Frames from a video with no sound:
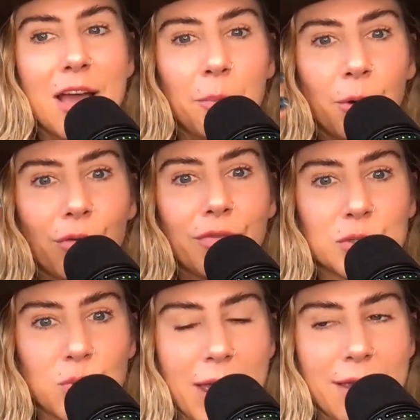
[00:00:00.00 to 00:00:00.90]
a
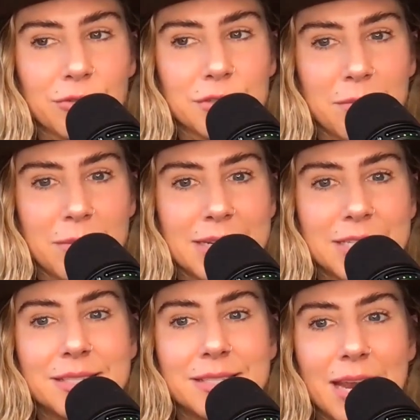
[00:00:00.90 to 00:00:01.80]
perfect way for somebody
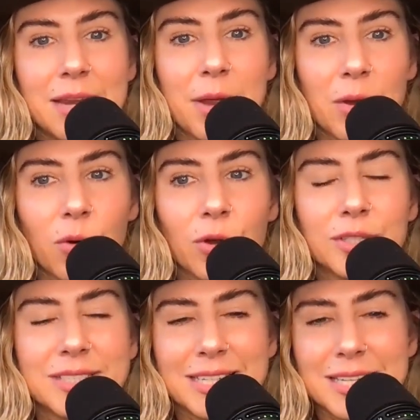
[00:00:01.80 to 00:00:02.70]
to stay in my
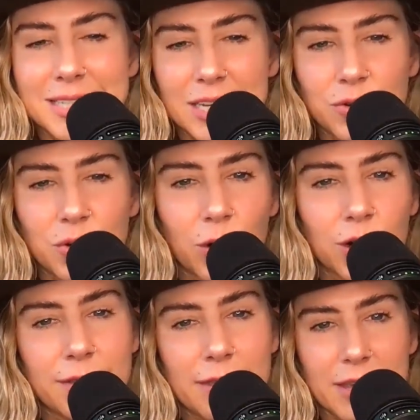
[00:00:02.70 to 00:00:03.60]
world and continue to
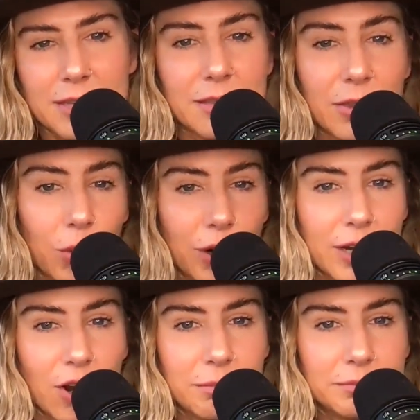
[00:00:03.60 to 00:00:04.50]
work on the things that they're
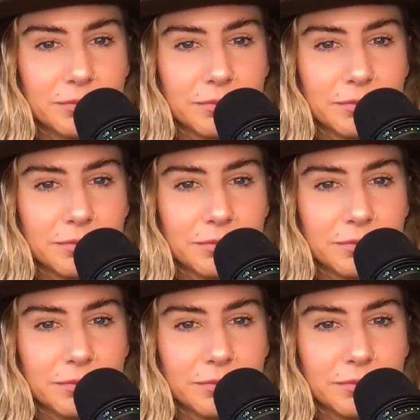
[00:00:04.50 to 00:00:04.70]
working on.